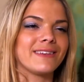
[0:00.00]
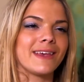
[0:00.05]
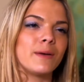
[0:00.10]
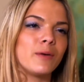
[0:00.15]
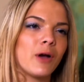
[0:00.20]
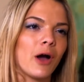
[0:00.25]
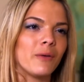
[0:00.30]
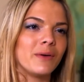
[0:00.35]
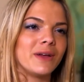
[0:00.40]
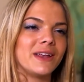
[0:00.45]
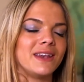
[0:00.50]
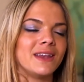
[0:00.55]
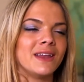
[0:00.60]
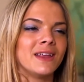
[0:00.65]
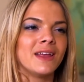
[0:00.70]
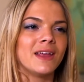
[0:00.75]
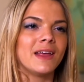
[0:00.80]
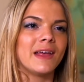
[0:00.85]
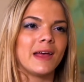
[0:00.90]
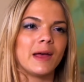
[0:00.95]
need to keep going
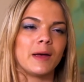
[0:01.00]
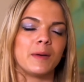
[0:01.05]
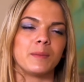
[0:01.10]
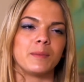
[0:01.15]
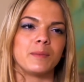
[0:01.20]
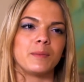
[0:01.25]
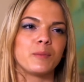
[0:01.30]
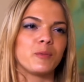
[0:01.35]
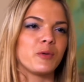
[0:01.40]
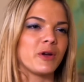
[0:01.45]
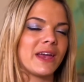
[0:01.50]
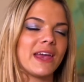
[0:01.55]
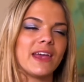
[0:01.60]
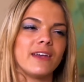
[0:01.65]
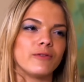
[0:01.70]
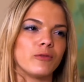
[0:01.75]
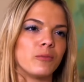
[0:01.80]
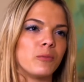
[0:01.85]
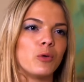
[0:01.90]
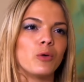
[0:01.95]
and bring it
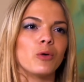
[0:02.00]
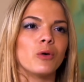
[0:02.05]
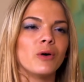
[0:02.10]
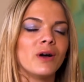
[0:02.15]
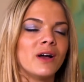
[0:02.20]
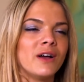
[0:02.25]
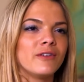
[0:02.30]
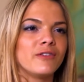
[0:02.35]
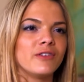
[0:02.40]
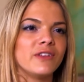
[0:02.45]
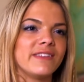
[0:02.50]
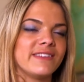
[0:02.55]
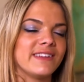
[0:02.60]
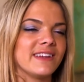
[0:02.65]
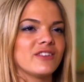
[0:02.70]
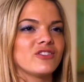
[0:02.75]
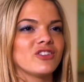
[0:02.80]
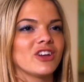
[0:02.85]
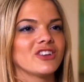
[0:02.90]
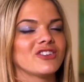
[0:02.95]
even more for the
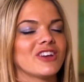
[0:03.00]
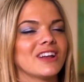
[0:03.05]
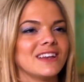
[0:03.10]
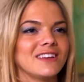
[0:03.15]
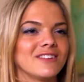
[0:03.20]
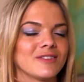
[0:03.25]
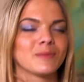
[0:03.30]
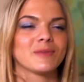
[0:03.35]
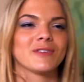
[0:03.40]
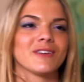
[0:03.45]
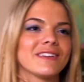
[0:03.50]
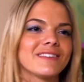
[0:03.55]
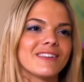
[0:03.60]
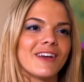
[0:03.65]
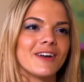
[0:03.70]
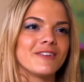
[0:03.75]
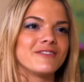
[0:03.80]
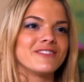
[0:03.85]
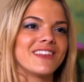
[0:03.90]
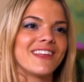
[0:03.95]
six chair challenge. I'm so
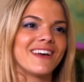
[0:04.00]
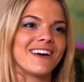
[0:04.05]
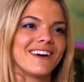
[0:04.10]
excited for